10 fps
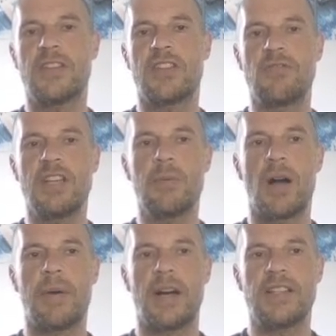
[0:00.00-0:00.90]
So dy by
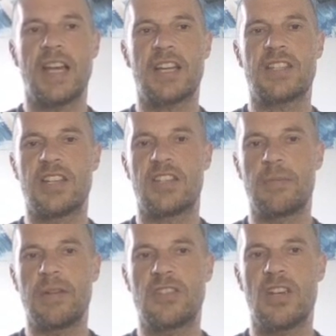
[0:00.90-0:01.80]
dx is going to
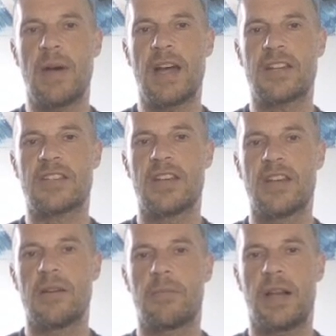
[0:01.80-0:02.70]
be 2x
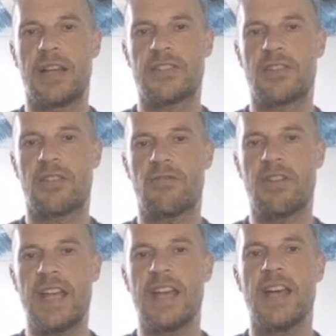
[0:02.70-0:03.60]
plus 3.